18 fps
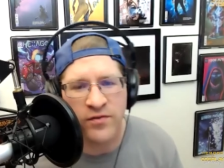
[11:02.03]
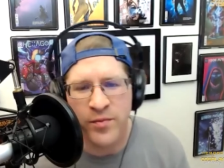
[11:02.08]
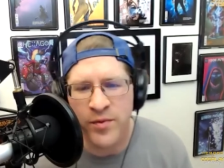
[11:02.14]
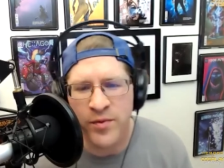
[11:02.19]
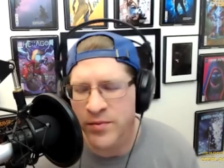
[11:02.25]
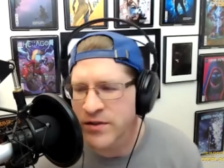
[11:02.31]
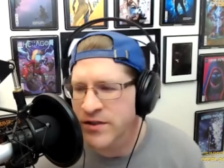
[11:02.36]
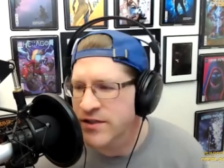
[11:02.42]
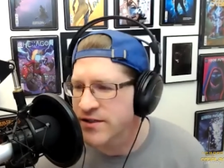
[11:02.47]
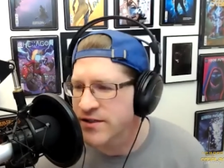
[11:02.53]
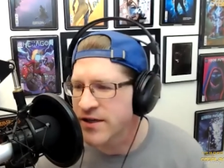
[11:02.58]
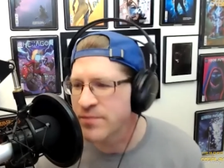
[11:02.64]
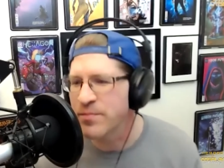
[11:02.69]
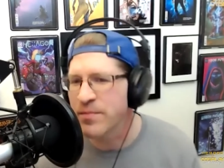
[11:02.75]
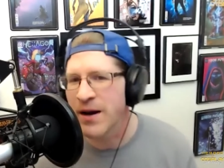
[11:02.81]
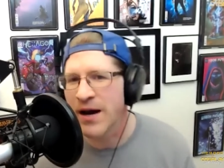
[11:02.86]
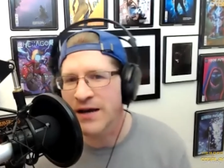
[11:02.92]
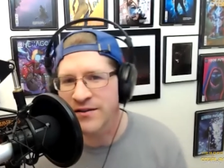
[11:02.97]
for people to stay
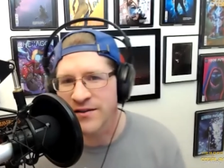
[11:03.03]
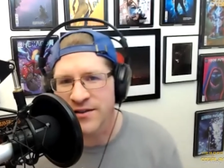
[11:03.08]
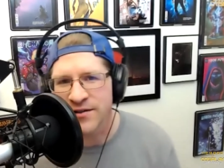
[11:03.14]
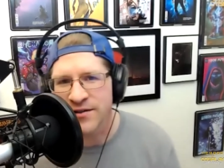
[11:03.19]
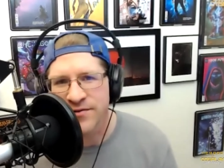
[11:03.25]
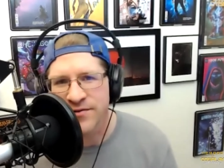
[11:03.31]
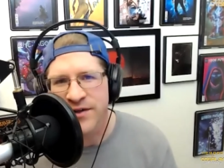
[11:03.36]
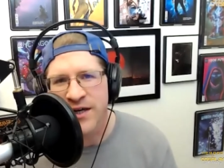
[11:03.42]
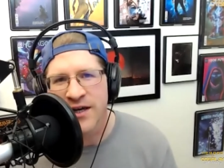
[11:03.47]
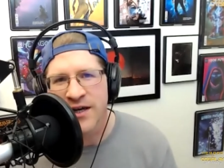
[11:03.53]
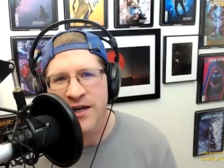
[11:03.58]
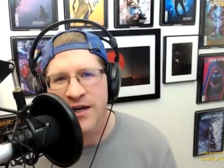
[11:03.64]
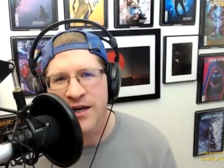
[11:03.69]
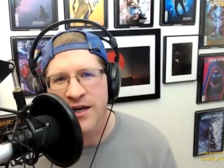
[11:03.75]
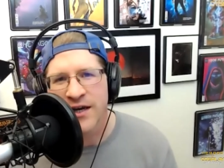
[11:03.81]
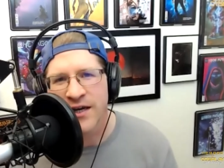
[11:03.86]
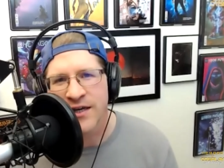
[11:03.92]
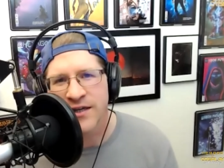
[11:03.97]
positive
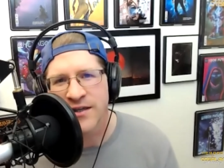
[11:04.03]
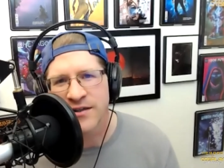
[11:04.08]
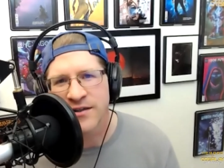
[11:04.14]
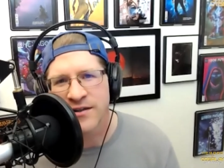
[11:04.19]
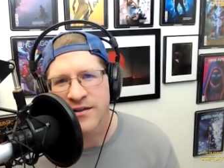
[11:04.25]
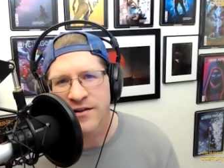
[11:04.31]
in